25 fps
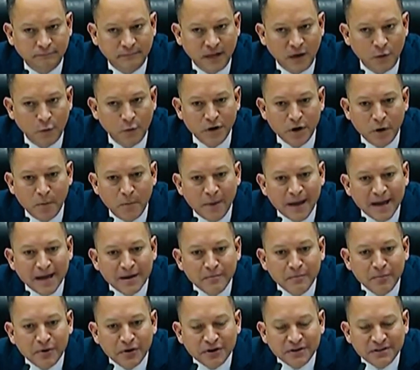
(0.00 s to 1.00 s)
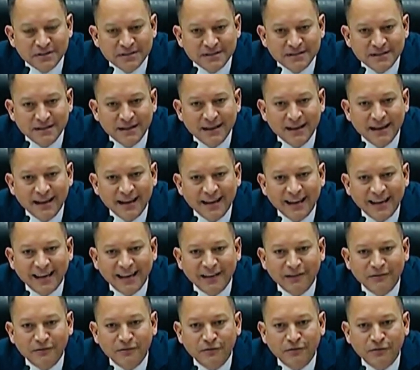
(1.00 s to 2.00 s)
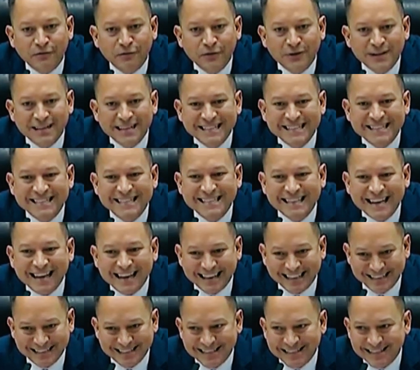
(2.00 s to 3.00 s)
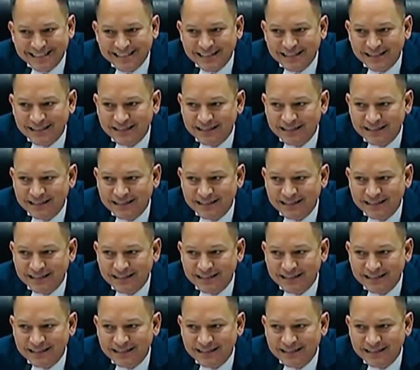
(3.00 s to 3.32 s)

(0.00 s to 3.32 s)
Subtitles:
We don't ban books in free states.